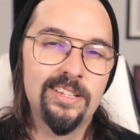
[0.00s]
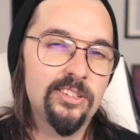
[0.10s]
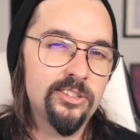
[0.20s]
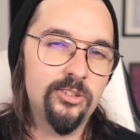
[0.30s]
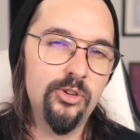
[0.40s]
It's
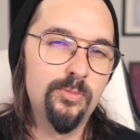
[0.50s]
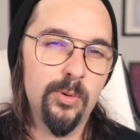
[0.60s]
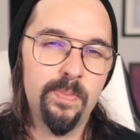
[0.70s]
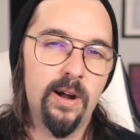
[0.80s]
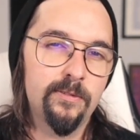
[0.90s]
a super
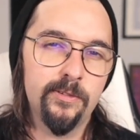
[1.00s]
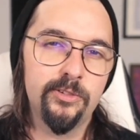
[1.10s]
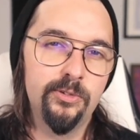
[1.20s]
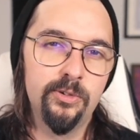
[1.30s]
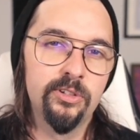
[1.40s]
powerful
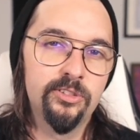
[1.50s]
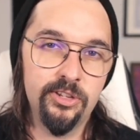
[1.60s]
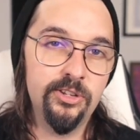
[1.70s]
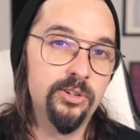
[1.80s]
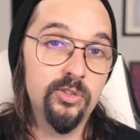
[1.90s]
tool to
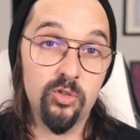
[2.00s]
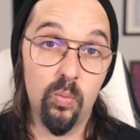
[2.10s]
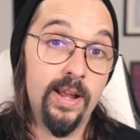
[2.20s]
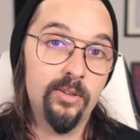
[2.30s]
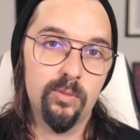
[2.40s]
use
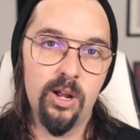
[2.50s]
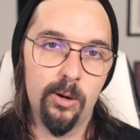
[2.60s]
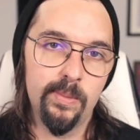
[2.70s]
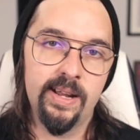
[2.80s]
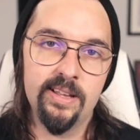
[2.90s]
when
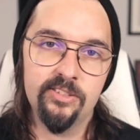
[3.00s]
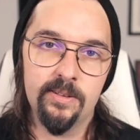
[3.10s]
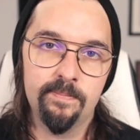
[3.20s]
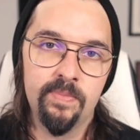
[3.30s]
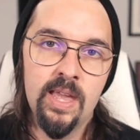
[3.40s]
reharmonizing.